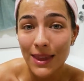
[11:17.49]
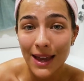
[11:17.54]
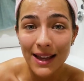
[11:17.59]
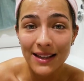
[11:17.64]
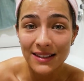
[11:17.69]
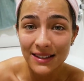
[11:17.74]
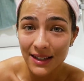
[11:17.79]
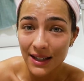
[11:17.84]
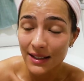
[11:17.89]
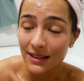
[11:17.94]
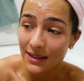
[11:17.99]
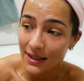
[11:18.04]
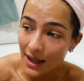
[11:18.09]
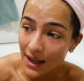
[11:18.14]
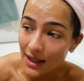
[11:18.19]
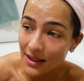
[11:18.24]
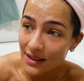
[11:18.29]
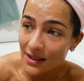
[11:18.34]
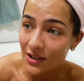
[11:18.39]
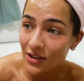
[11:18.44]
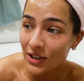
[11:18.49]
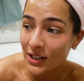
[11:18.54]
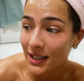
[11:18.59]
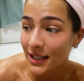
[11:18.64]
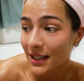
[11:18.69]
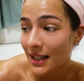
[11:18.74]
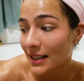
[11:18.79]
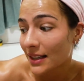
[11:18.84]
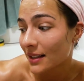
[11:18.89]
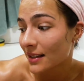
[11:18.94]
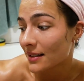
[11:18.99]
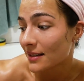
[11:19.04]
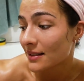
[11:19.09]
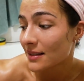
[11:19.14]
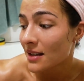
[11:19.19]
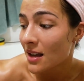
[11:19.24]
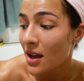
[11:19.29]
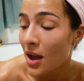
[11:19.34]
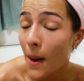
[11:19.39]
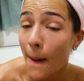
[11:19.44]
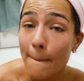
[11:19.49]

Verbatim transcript: Dance Dance Dance, here in the Netherlands.